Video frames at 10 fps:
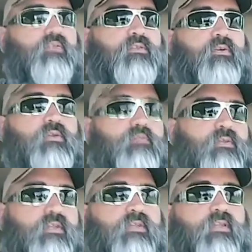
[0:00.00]

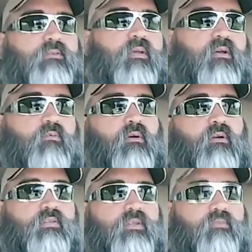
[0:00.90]
250,000 mile
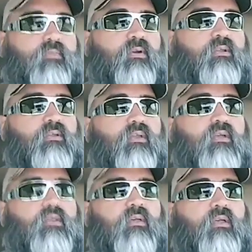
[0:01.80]
warranty up front,
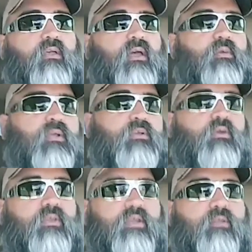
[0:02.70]
how do I
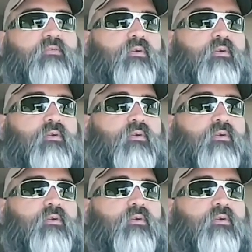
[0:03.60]
know that after I